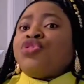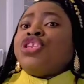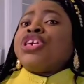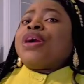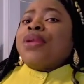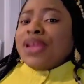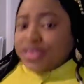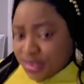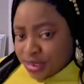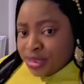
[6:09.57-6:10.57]

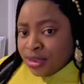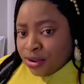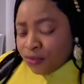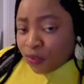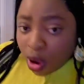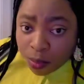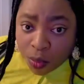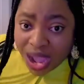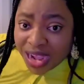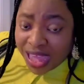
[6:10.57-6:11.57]
decrease from
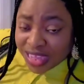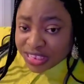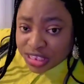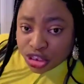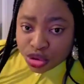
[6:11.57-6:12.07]
190